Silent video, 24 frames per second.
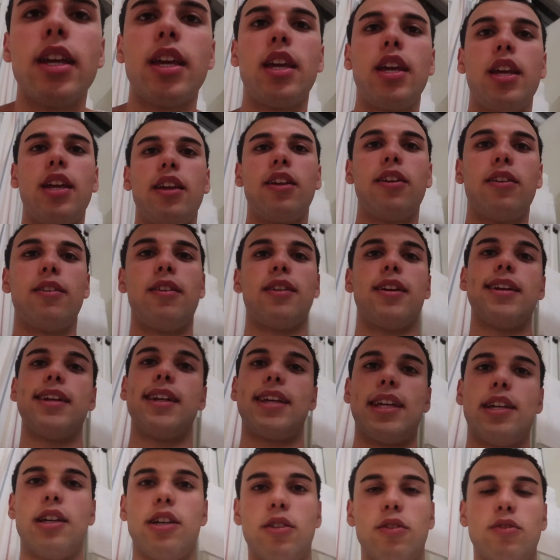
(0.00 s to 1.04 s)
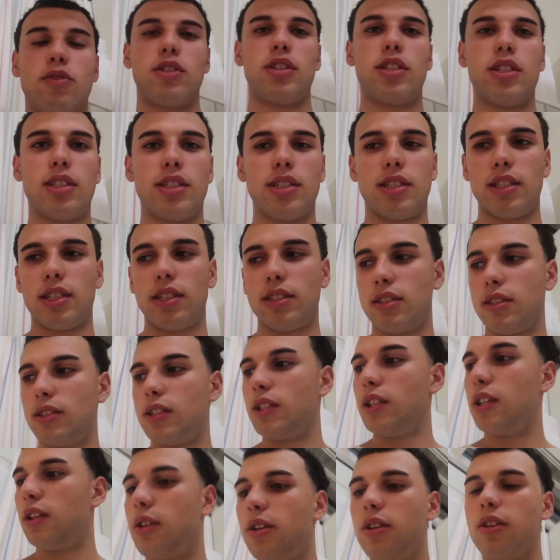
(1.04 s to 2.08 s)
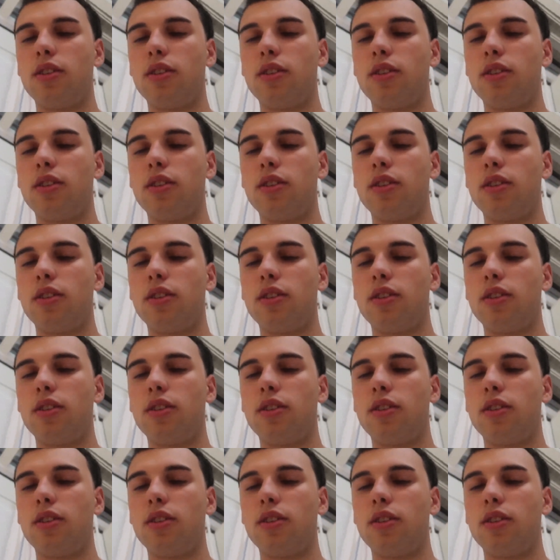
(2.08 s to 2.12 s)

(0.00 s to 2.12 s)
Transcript: here and count to 60.